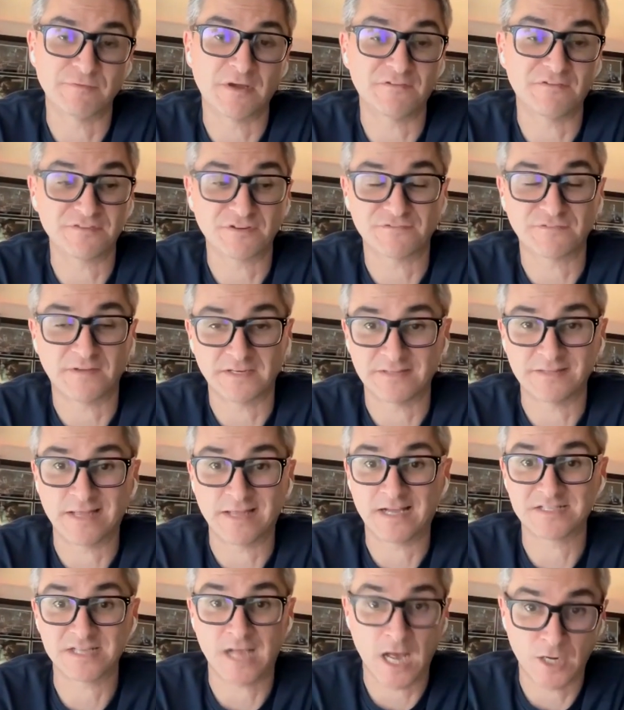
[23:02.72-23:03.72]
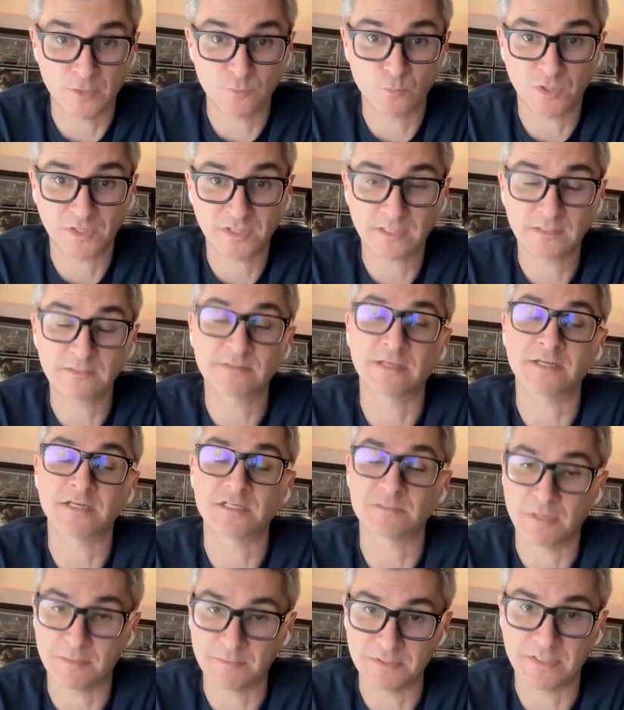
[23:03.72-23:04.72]
But if you're finding the ads aren't working, then
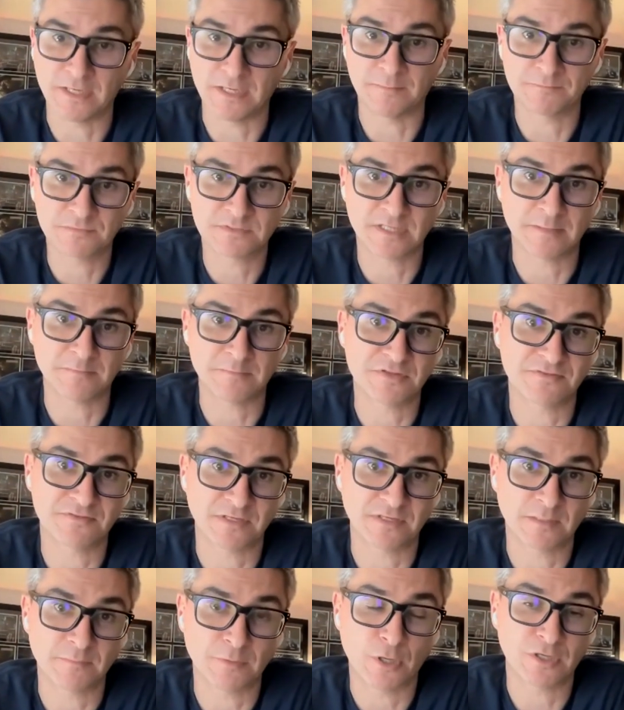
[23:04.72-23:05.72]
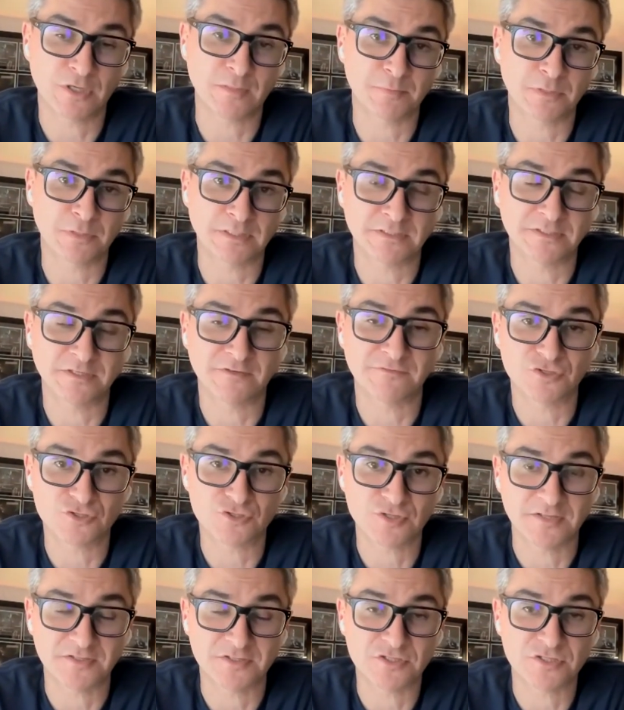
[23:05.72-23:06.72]
it's maybe time to think about a completely different
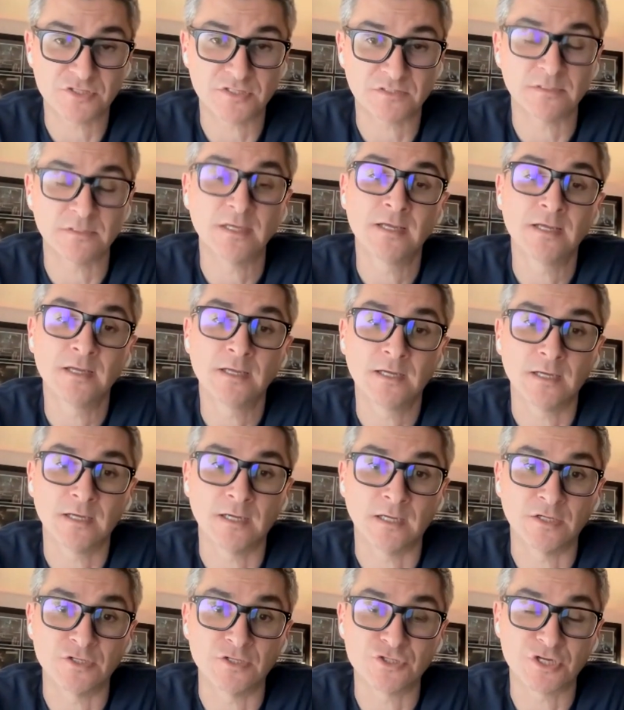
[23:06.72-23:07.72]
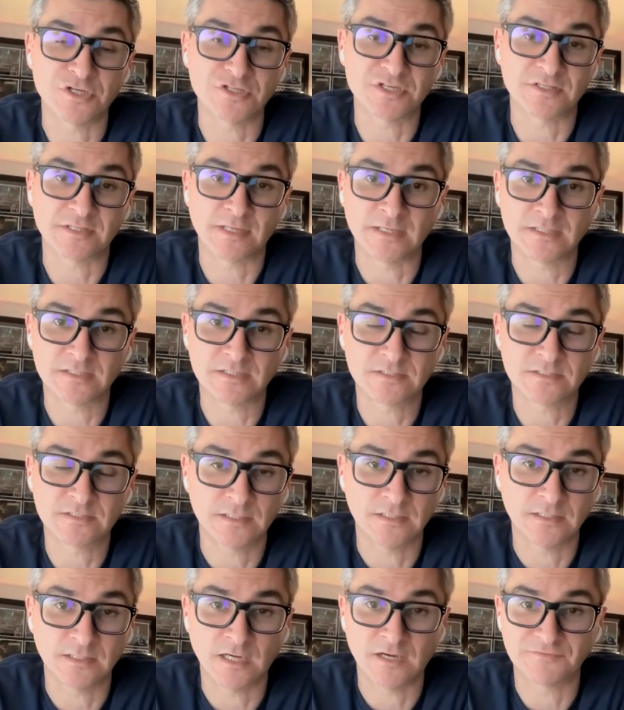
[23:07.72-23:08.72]
strategy and changing that
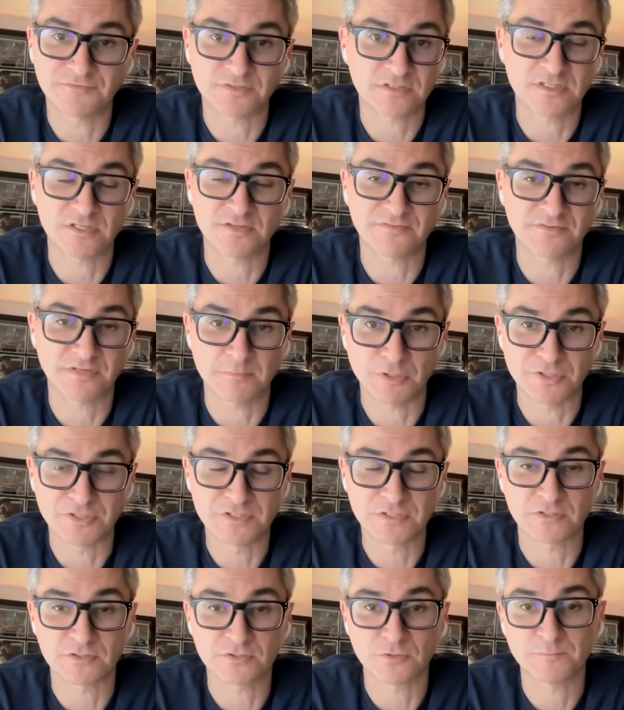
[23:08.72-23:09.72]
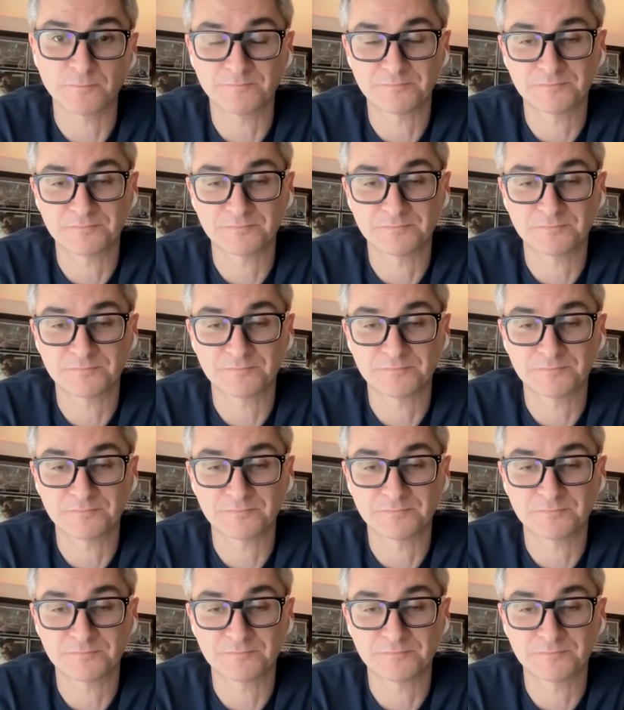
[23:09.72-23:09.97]
after, say, 3 months or so.